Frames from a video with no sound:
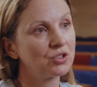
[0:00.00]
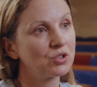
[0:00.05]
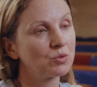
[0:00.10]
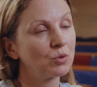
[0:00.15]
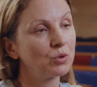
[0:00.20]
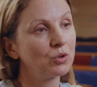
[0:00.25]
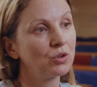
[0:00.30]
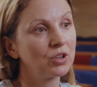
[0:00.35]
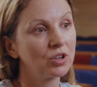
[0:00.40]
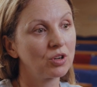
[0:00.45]
We'll
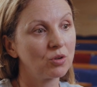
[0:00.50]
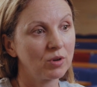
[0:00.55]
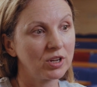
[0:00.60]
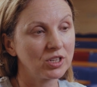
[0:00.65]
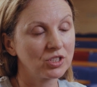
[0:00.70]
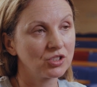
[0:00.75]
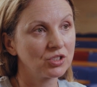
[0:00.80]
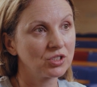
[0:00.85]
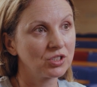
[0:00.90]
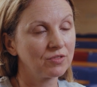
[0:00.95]
look at
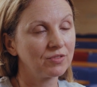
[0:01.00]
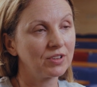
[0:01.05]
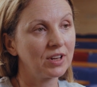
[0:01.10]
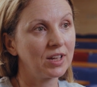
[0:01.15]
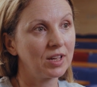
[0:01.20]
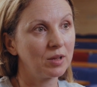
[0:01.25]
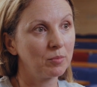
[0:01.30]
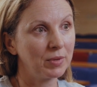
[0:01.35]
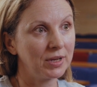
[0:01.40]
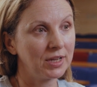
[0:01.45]
questions of
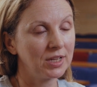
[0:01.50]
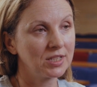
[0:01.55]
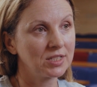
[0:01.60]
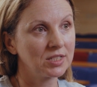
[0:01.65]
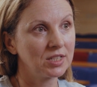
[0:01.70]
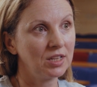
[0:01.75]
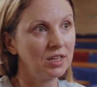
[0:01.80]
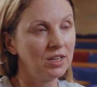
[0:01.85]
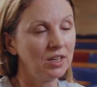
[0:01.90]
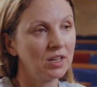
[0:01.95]

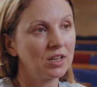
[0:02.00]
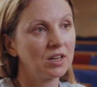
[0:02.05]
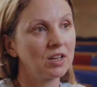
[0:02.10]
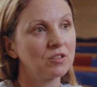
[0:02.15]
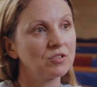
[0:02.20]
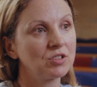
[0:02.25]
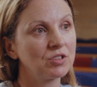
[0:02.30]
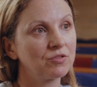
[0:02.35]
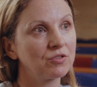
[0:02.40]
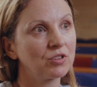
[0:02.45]
liability and how
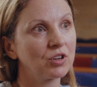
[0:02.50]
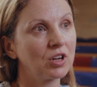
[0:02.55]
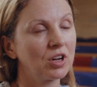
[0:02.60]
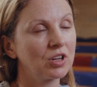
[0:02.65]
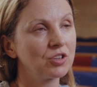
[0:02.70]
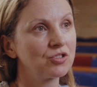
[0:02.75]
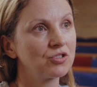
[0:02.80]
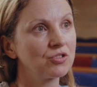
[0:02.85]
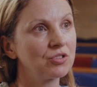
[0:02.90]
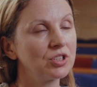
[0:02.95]
different
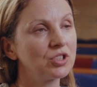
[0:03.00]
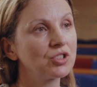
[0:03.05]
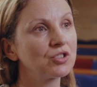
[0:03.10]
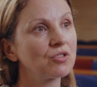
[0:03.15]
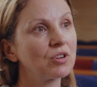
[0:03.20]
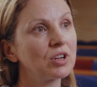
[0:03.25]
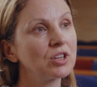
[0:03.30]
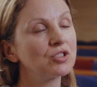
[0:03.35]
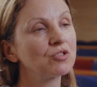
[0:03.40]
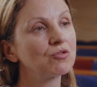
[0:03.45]
countries
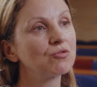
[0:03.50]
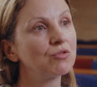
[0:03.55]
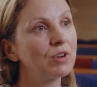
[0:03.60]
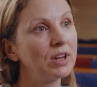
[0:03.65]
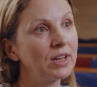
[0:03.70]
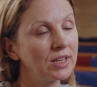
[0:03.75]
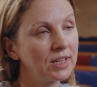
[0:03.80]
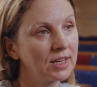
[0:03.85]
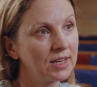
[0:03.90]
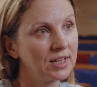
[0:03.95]
try to
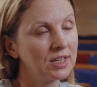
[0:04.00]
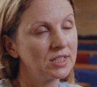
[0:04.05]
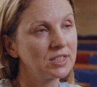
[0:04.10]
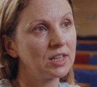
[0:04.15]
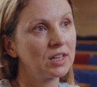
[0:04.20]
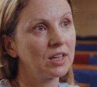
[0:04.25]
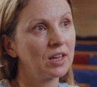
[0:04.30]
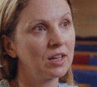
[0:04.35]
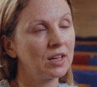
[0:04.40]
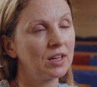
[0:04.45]
regulate
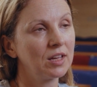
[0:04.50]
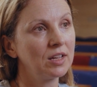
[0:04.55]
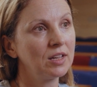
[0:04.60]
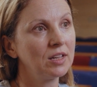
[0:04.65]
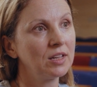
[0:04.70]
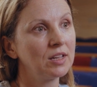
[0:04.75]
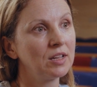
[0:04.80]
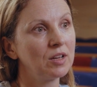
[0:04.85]
AI,